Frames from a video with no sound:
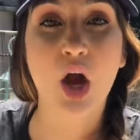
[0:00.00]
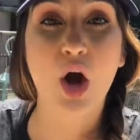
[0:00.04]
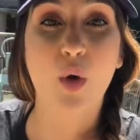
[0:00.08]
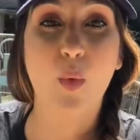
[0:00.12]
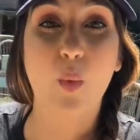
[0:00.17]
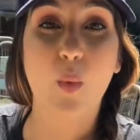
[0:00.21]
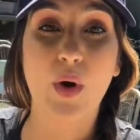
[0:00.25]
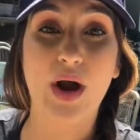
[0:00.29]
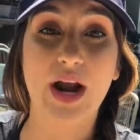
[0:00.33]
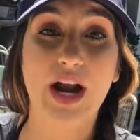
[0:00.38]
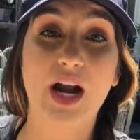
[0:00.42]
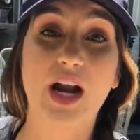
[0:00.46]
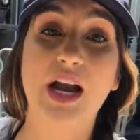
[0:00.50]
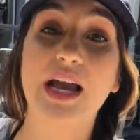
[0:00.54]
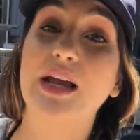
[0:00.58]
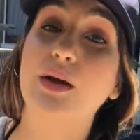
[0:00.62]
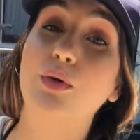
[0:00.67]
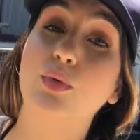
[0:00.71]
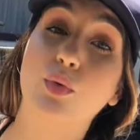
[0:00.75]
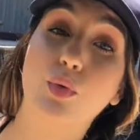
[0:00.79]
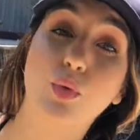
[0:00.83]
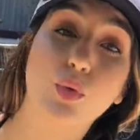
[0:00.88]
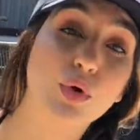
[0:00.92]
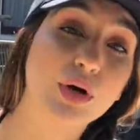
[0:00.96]
where a
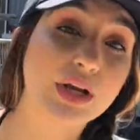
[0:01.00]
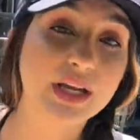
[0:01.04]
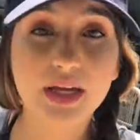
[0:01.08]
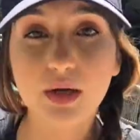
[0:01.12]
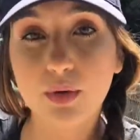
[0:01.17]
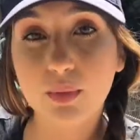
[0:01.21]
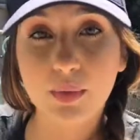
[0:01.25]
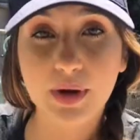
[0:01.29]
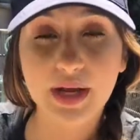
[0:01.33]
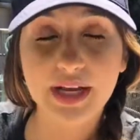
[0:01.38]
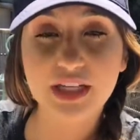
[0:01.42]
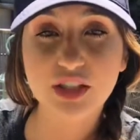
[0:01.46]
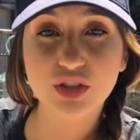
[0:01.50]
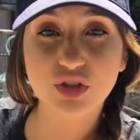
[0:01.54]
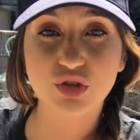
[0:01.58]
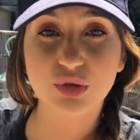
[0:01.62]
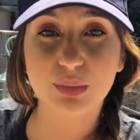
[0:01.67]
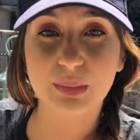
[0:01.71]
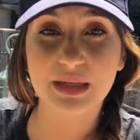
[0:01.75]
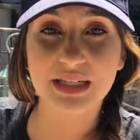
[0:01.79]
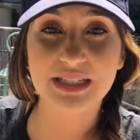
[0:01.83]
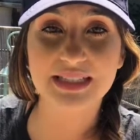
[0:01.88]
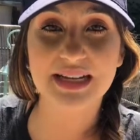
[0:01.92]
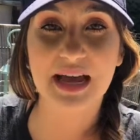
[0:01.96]

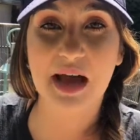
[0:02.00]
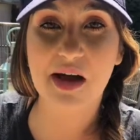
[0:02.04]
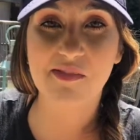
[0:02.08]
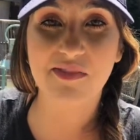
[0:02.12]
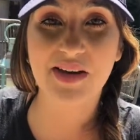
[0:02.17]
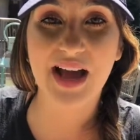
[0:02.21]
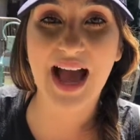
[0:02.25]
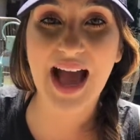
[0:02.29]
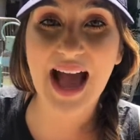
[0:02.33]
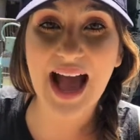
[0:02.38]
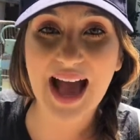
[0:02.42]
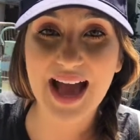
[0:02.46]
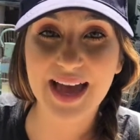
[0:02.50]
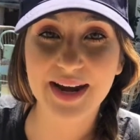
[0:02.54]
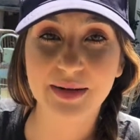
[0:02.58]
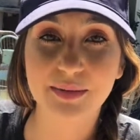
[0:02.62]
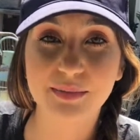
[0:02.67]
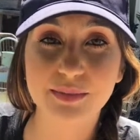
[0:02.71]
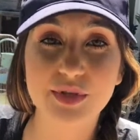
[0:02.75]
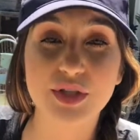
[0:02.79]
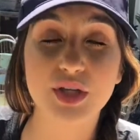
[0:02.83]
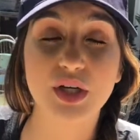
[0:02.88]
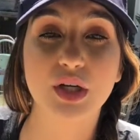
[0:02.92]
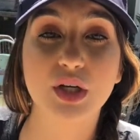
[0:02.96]
rearrangement of
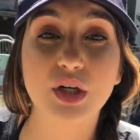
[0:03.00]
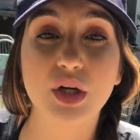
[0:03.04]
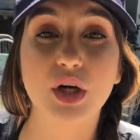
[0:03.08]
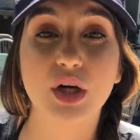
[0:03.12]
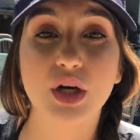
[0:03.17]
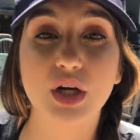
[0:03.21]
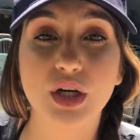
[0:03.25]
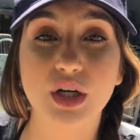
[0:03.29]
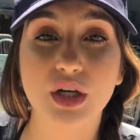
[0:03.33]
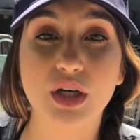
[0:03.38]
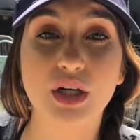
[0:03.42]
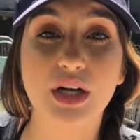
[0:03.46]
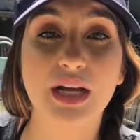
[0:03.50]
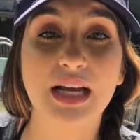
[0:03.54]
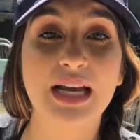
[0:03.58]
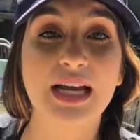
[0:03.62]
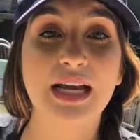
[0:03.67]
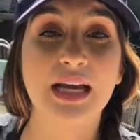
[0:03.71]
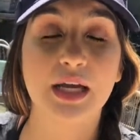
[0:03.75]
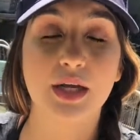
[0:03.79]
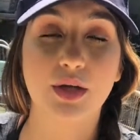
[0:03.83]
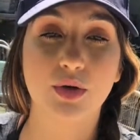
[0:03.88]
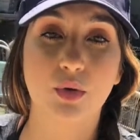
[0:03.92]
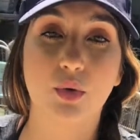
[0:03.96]
atoms occur
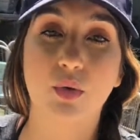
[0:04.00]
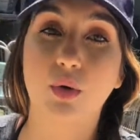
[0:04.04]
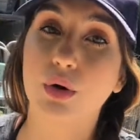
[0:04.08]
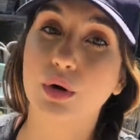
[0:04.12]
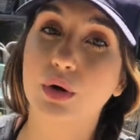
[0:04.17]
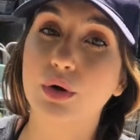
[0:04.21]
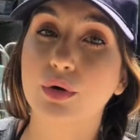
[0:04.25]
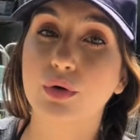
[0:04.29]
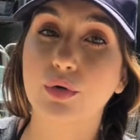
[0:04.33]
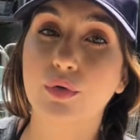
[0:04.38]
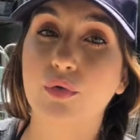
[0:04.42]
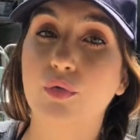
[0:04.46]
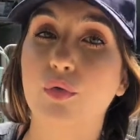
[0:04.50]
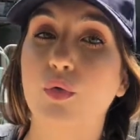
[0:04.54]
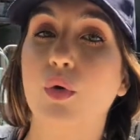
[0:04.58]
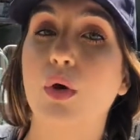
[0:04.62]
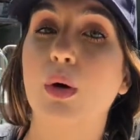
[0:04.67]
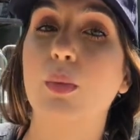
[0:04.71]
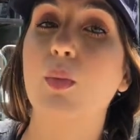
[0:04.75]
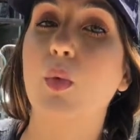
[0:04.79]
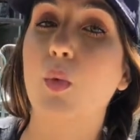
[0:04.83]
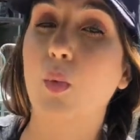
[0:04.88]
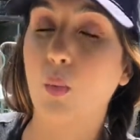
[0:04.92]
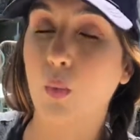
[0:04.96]
in order to
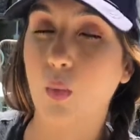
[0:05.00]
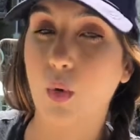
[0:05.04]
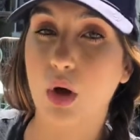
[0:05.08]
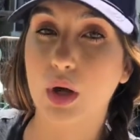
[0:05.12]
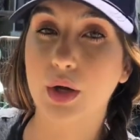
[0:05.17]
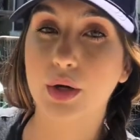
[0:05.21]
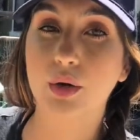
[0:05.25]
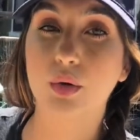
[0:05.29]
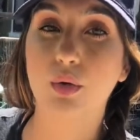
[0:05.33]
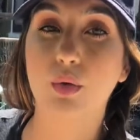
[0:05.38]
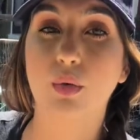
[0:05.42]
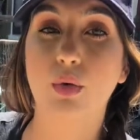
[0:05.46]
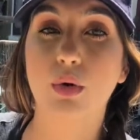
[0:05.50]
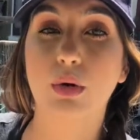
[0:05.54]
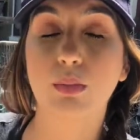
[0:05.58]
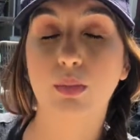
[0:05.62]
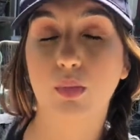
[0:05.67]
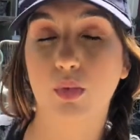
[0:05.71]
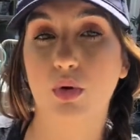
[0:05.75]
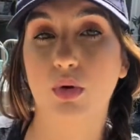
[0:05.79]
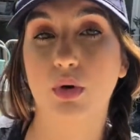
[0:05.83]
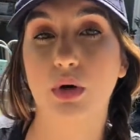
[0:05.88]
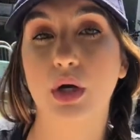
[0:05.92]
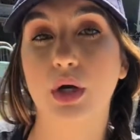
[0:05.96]
form one or
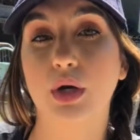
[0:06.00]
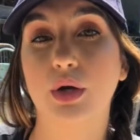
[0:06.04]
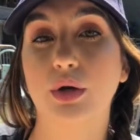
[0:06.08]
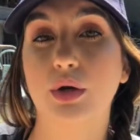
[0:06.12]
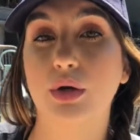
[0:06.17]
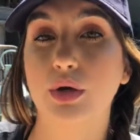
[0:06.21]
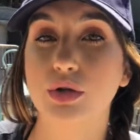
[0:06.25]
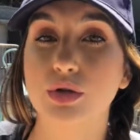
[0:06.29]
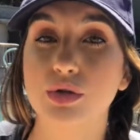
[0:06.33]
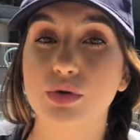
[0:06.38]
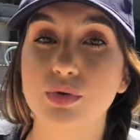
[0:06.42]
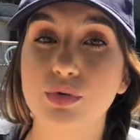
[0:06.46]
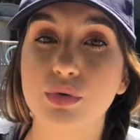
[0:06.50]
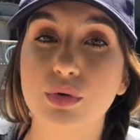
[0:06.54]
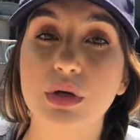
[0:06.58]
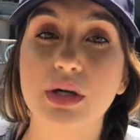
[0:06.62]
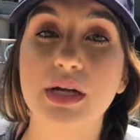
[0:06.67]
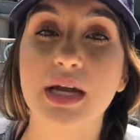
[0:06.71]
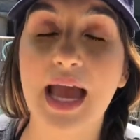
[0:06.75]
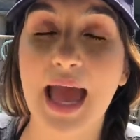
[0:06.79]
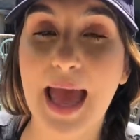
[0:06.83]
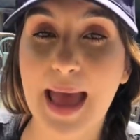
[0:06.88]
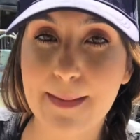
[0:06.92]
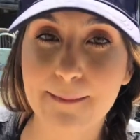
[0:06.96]
more new
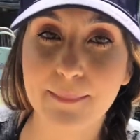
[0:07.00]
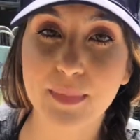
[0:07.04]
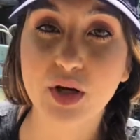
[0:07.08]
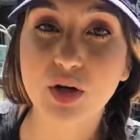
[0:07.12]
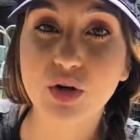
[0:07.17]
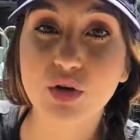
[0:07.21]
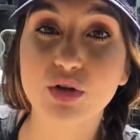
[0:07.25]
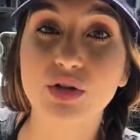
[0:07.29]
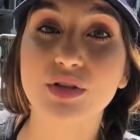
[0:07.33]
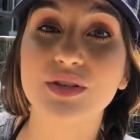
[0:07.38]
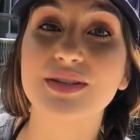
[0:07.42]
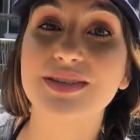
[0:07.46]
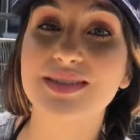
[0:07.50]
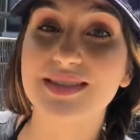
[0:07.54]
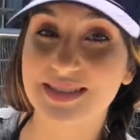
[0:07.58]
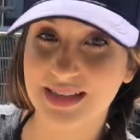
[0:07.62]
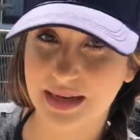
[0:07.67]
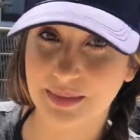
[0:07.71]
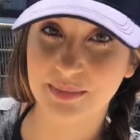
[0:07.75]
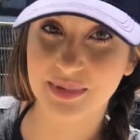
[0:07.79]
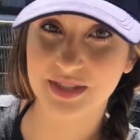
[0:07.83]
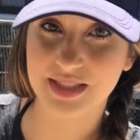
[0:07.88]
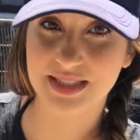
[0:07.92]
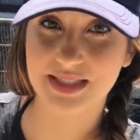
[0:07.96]
chemical
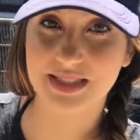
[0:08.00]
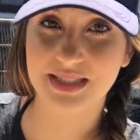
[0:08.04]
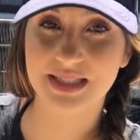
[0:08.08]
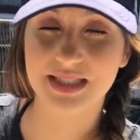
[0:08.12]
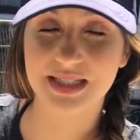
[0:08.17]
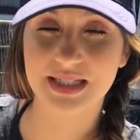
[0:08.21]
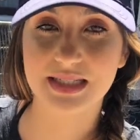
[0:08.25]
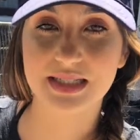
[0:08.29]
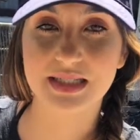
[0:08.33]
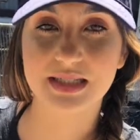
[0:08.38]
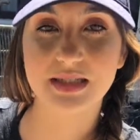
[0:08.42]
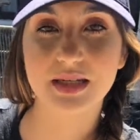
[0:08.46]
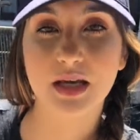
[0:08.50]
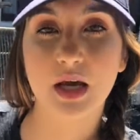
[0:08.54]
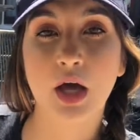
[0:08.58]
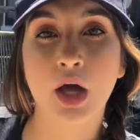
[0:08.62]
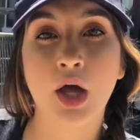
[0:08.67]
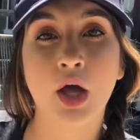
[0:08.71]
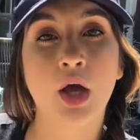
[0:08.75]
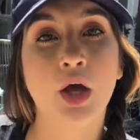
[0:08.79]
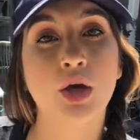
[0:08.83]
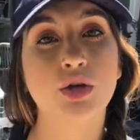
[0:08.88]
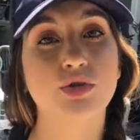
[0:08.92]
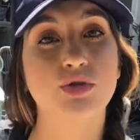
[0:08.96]
substances.
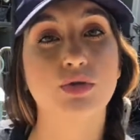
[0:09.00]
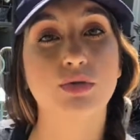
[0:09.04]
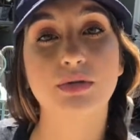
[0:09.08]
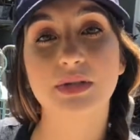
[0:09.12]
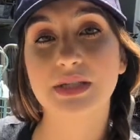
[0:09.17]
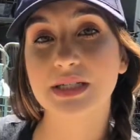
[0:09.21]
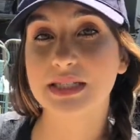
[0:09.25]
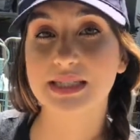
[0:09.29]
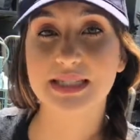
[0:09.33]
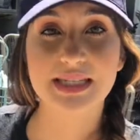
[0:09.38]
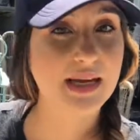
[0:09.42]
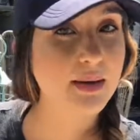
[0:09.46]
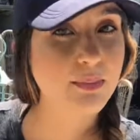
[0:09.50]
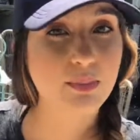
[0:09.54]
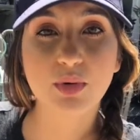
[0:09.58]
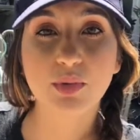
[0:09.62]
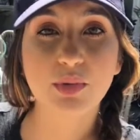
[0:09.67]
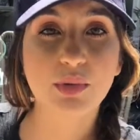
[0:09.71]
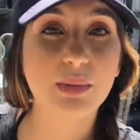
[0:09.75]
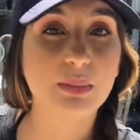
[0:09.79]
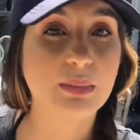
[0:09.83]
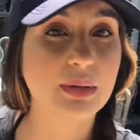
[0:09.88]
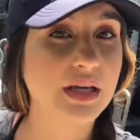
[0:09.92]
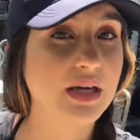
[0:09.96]
So an example
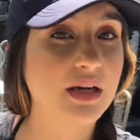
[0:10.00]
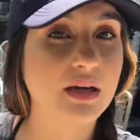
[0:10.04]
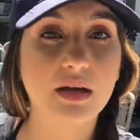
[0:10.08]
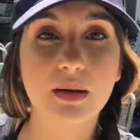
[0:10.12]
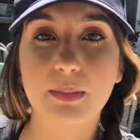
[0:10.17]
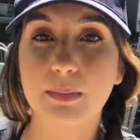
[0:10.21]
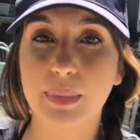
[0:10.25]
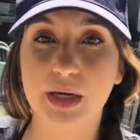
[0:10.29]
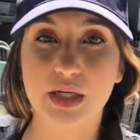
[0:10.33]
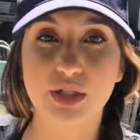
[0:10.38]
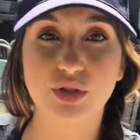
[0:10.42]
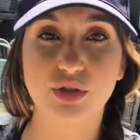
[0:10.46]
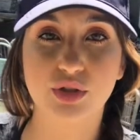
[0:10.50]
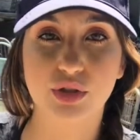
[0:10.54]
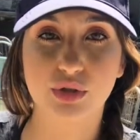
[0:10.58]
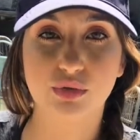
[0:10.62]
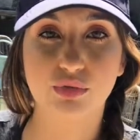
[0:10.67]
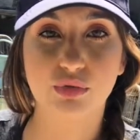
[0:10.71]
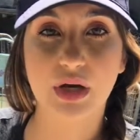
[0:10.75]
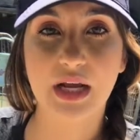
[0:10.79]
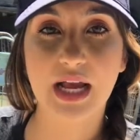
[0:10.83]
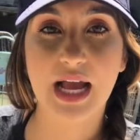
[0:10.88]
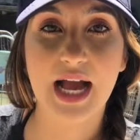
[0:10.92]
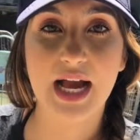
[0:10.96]
would be a combustion
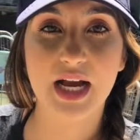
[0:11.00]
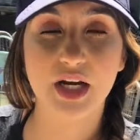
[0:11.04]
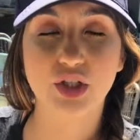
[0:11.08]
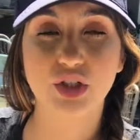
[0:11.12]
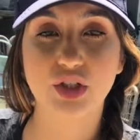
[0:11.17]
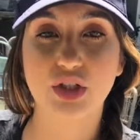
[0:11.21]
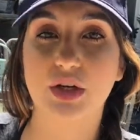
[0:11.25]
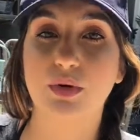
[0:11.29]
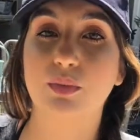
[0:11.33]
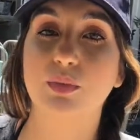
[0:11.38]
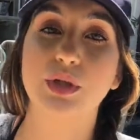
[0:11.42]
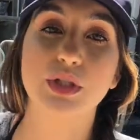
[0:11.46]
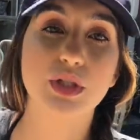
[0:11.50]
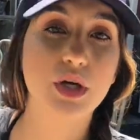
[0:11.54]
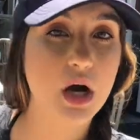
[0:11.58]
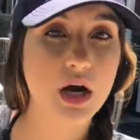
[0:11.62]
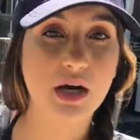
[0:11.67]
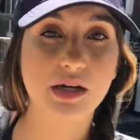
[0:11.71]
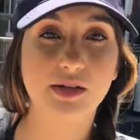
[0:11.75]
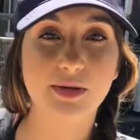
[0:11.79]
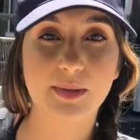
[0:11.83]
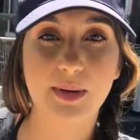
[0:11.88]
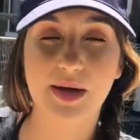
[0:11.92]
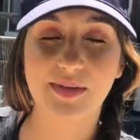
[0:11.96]
reaction. We
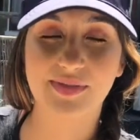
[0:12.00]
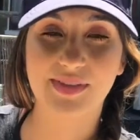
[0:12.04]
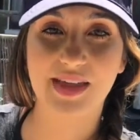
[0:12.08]
talked about